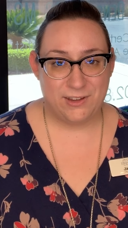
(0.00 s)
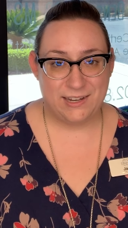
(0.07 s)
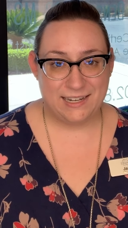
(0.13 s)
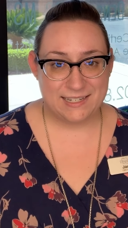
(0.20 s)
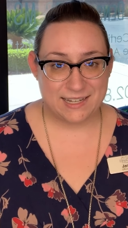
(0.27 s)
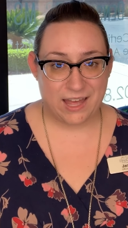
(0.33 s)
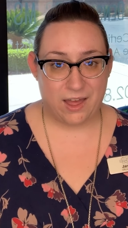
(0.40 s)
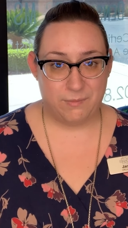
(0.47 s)
you
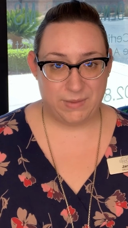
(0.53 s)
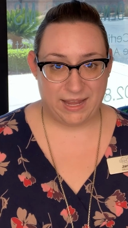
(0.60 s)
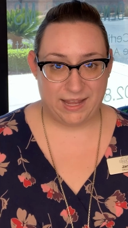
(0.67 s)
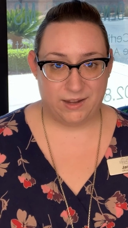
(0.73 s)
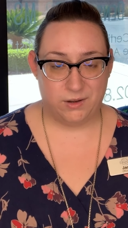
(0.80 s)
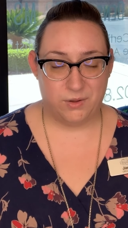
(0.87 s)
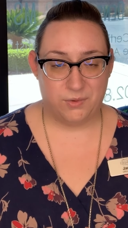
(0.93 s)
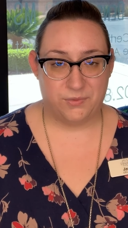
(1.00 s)
need to come
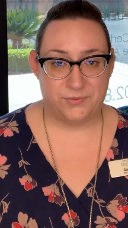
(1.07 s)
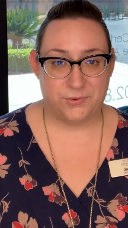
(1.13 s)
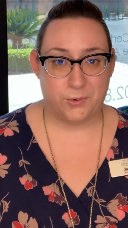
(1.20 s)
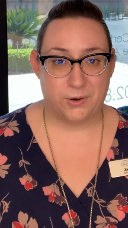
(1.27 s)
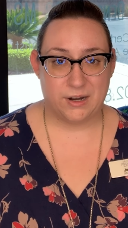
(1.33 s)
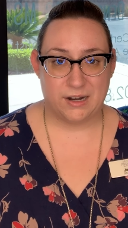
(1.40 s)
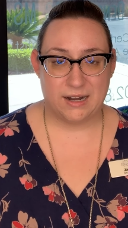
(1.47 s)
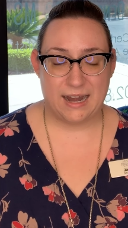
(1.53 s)
in
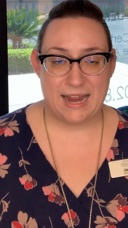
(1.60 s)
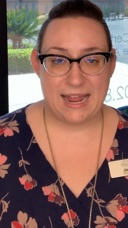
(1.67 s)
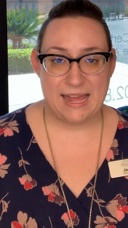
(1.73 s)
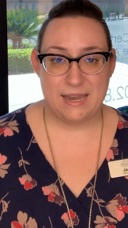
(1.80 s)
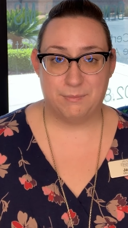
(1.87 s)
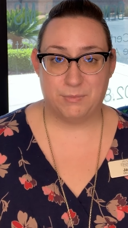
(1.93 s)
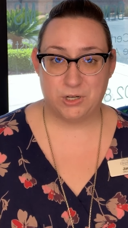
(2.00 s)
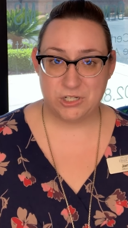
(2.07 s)
for
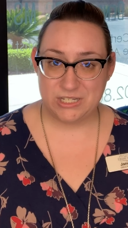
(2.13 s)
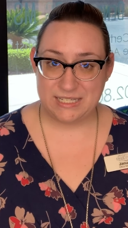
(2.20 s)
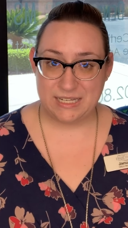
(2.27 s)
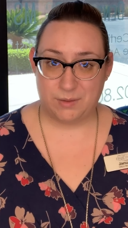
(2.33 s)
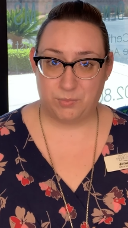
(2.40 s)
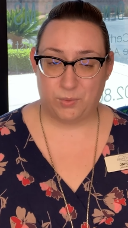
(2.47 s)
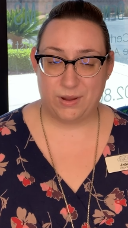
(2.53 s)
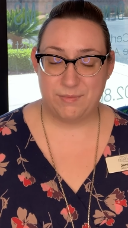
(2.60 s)
an emergency
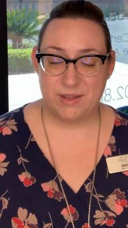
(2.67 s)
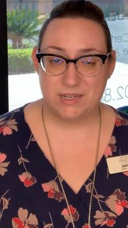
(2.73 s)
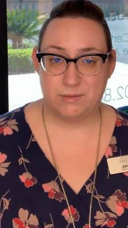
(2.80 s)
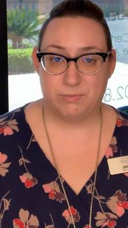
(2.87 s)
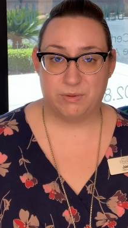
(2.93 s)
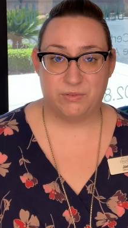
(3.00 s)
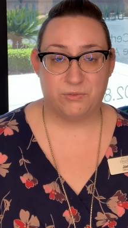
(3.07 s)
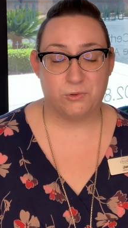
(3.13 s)

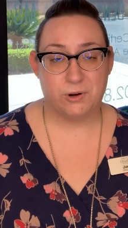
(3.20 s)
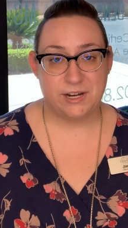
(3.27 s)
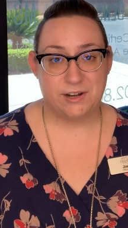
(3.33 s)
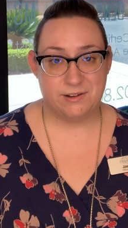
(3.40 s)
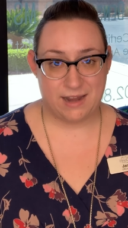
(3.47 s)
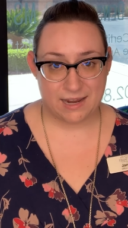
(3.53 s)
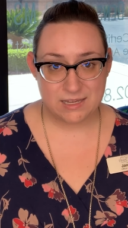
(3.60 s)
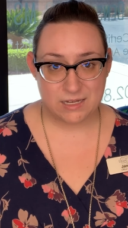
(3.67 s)
appointment before
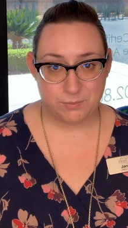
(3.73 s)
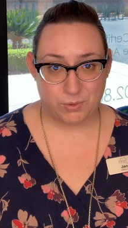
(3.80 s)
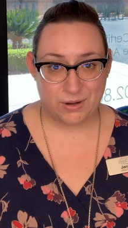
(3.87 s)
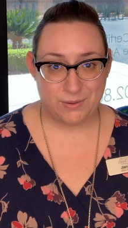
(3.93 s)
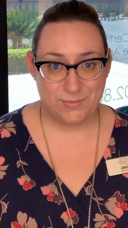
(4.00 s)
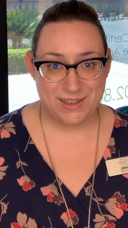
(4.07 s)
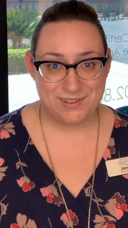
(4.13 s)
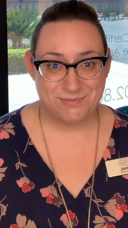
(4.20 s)
your next
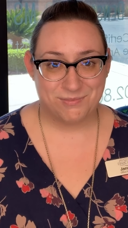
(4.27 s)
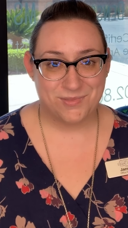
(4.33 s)
appointment.